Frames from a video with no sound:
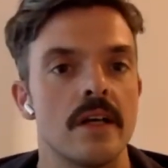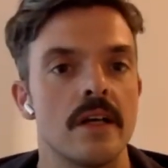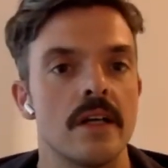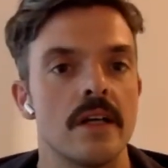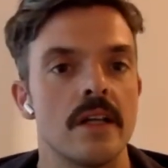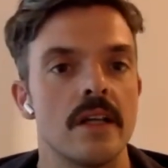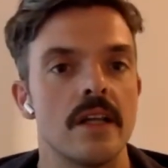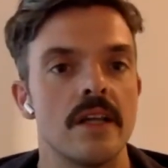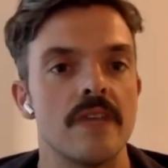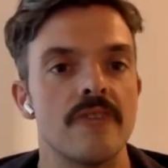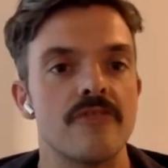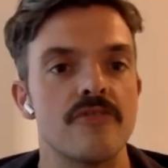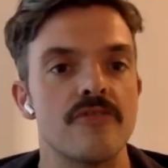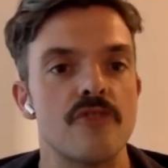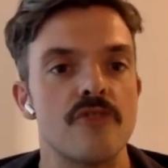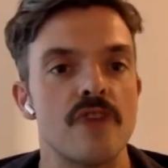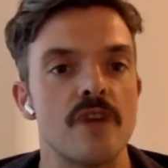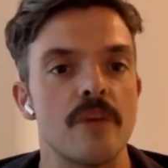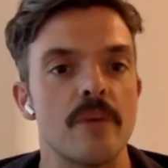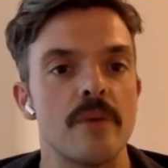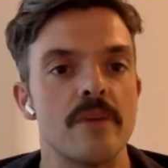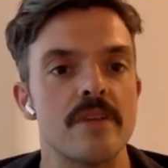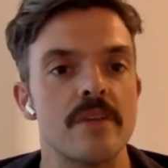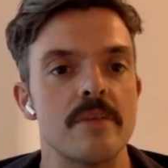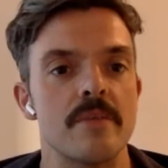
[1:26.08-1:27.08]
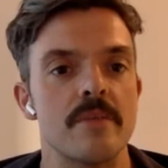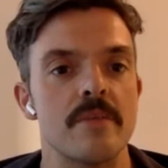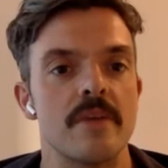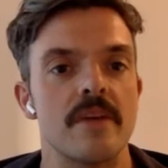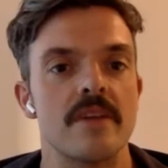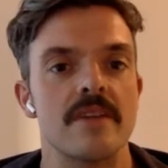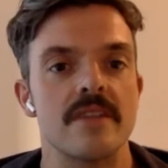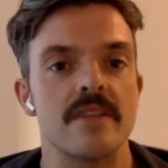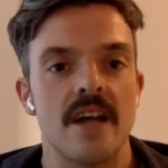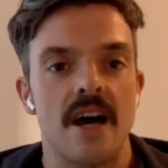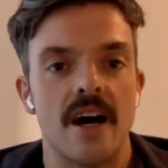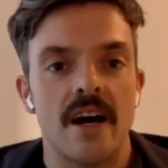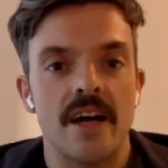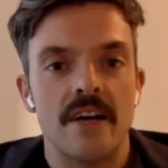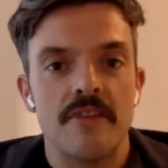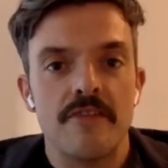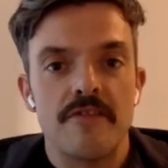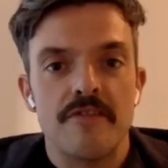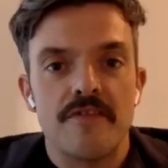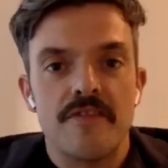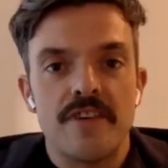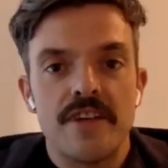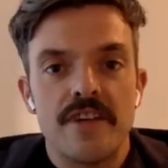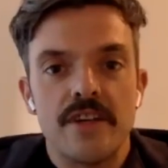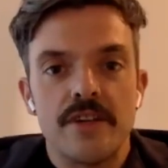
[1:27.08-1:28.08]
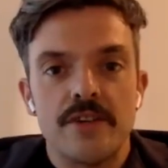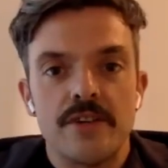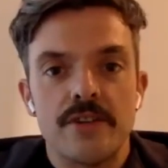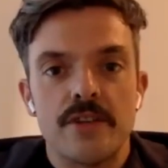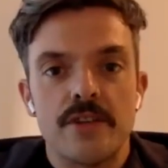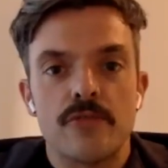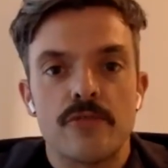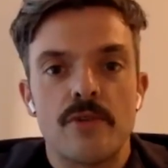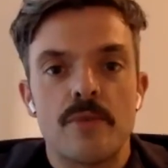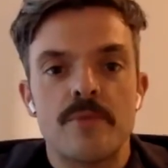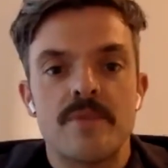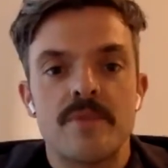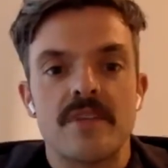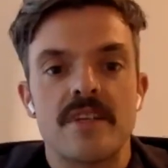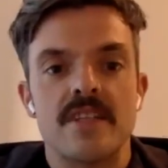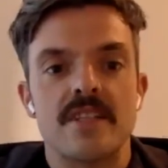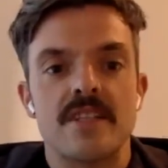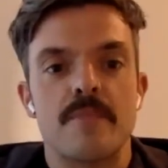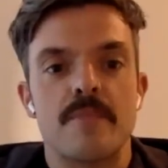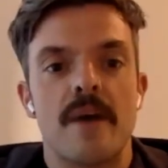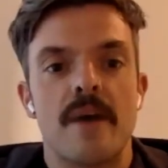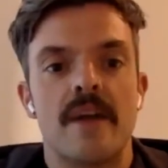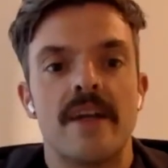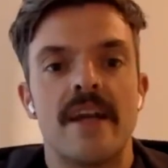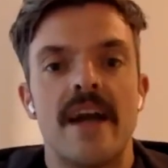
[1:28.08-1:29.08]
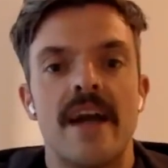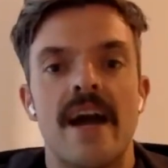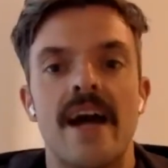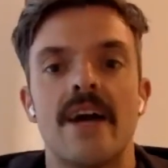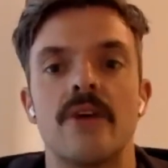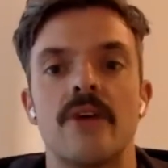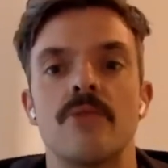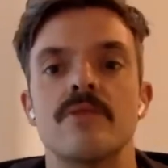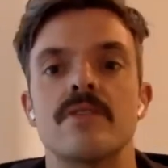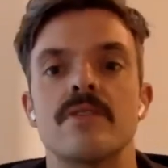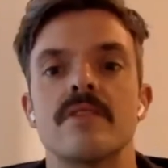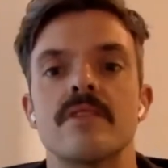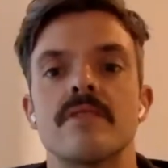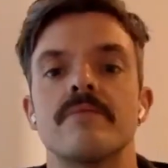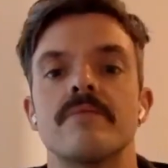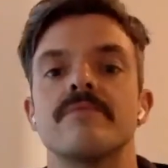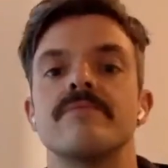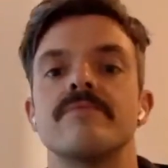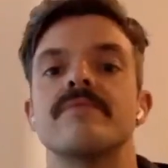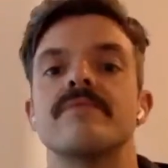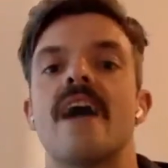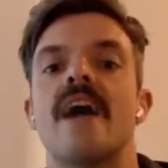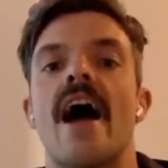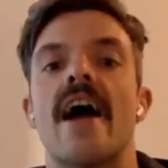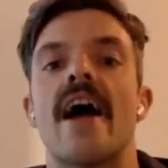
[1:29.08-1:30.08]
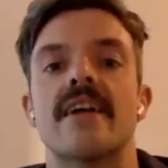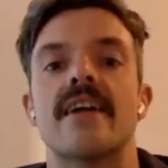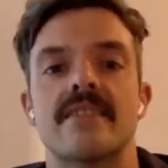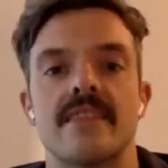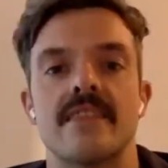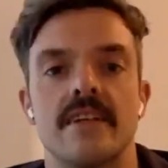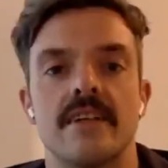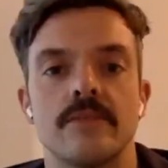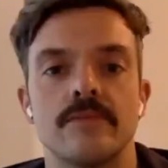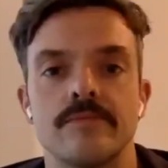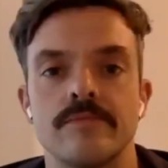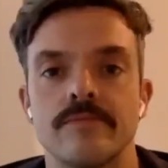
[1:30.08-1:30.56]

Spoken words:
Lift your elbows up nice and high. Feel the ribs expand out. Exhale.